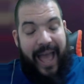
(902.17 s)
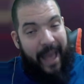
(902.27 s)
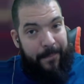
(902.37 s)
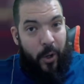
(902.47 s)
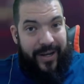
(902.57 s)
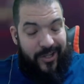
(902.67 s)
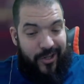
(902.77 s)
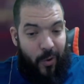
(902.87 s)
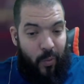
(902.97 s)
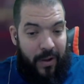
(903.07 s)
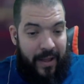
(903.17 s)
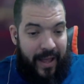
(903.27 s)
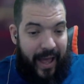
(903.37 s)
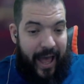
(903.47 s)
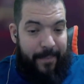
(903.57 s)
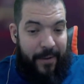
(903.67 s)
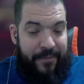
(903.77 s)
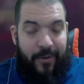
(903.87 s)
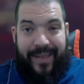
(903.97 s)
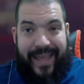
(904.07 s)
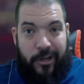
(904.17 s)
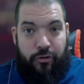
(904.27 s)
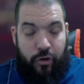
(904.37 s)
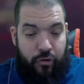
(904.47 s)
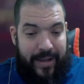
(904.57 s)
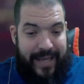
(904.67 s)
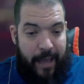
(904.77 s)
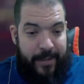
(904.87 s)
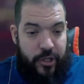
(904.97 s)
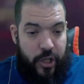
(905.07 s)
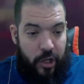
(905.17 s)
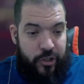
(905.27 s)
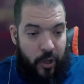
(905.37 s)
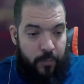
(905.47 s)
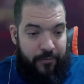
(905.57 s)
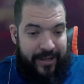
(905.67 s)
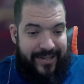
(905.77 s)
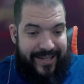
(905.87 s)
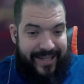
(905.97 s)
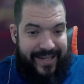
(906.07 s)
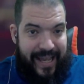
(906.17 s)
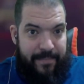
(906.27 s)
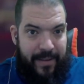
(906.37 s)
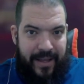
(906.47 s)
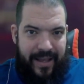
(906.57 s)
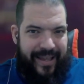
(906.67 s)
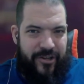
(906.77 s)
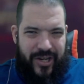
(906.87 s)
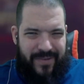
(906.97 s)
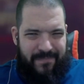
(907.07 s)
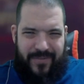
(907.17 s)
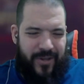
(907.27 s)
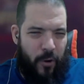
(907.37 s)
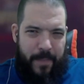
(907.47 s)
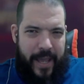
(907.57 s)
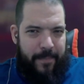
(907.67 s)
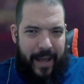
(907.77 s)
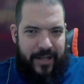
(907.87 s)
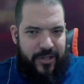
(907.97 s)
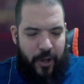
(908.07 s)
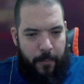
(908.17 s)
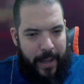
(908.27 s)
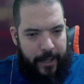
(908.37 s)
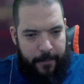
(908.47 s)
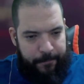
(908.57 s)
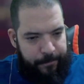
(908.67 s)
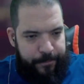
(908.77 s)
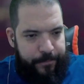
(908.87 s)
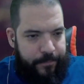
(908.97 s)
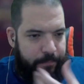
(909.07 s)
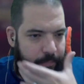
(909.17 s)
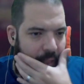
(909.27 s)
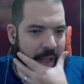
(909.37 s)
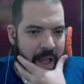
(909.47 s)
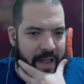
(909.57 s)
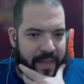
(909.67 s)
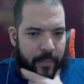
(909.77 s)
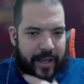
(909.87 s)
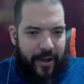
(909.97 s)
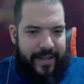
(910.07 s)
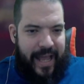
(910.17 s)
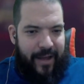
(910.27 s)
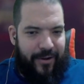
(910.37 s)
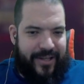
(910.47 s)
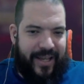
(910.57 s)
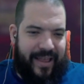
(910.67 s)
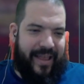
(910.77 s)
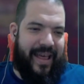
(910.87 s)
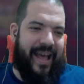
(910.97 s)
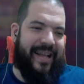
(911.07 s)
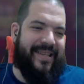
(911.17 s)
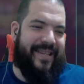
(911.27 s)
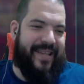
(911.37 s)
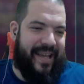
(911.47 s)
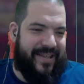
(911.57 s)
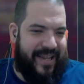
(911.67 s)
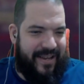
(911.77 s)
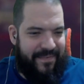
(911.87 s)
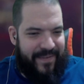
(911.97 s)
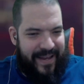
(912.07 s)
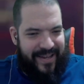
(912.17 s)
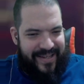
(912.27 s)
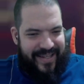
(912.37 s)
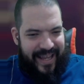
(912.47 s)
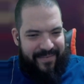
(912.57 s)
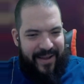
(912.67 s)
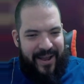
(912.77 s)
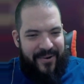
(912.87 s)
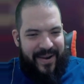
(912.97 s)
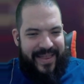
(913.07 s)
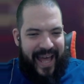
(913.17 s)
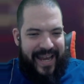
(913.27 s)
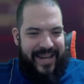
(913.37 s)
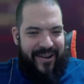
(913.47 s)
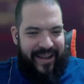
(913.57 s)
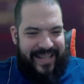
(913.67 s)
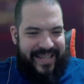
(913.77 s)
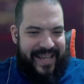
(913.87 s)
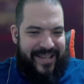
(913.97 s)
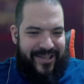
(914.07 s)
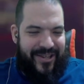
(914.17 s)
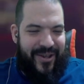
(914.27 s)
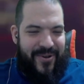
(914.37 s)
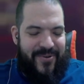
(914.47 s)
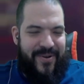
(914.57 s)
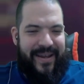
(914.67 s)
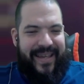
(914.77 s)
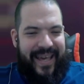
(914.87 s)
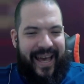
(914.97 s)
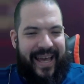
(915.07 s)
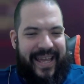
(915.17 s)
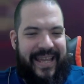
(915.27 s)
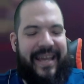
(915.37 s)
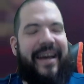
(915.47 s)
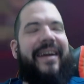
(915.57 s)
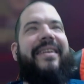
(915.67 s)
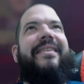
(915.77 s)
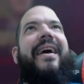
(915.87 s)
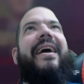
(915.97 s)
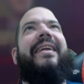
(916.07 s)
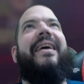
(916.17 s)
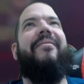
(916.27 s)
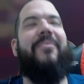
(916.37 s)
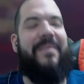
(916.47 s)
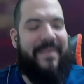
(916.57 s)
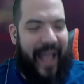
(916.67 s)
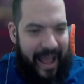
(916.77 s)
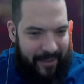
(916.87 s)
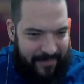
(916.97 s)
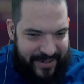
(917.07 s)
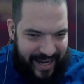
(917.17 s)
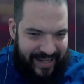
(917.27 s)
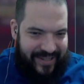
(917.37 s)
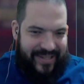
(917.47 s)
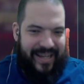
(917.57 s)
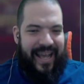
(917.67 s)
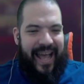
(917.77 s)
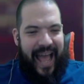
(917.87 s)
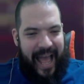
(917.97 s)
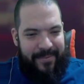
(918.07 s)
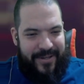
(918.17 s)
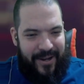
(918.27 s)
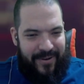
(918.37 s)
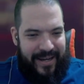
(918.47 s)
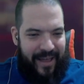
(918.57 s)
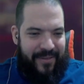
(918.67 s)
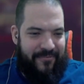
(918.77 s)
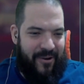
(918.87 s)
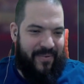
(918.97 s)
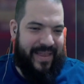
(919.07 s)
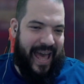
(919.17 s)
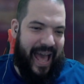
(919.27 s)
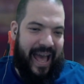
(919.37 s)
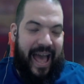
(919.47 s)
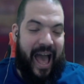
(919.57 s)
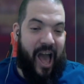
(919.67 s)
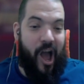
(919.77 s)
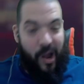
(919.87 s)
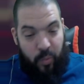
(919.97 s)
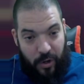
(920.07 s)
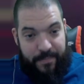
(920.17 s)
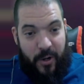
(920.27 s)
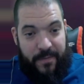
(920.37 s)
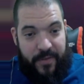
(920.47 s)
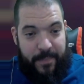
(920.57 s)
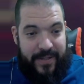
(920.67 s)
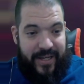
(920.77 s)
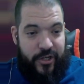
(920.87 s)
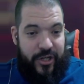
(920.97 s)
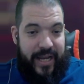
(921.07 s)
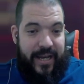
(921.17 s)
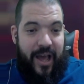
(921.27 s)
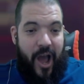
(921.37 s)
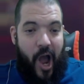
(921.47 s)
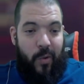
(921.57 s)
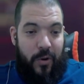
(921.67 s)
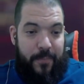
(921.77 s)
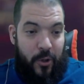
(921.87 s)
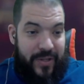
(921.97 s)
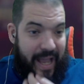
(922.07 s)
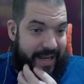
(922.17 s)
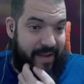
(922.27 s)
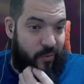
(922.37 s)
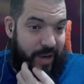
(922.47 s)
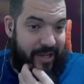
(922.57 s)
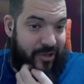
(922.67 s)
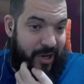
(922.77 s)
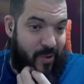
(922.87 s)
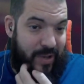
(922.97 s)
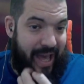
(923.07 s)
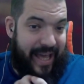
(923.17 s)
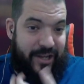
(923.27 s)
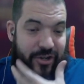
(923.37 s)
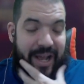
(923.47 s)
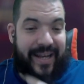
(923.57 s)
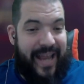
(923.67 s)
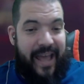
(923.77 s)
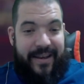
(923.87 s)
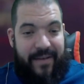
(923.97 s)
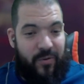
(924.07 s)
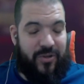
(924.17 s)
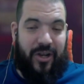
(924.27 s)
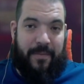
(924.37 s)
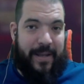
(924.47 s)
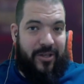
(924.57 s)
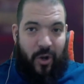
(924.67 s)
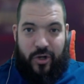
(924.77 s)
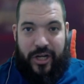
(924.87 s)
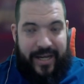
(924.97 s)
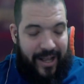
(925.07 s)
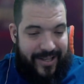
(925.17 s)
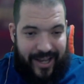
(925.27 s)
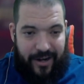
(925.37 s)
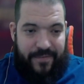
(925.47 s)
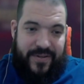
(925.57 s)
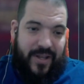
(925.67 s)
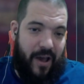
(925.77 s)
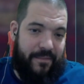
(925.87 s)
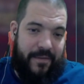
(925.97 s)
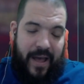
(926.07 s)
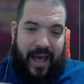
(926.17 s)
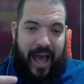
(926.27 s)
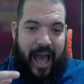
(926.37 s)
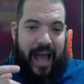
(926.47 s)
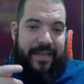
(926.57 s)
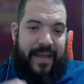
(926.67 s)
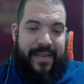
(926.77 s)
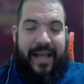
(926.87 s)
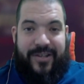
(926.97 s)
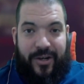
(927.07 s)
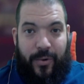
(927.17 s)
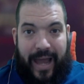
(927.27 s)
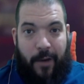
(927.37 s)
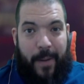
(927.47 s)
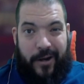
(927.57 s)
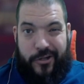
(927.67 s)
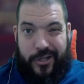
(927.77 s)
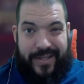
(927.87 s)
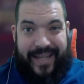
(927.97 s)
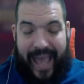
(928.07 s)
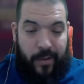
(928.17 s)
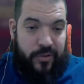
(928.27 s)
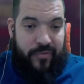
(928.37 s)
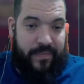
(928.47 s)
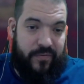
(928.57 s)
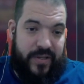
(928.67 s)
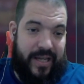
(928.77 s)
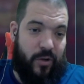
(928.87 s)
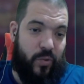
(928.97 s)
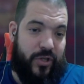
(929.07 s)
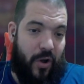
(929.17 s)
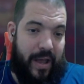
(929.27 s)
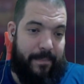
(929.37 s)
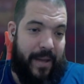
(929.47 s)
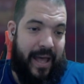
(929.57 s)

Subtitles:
and put in Assault. I feel like the extra crit damage that Assault brings to the team is just so big, man. So big. Then we're going down to that sexy Defenders team with that 92k Daredevil. Damn, I'm jealous. Absolutely nothing wrong with that. I would move the positioning. I would put Daredevil next to Luke Cage. Daredevil's going to be dodging a ton of stuff. And then that's going to allow Punisher to counter every single time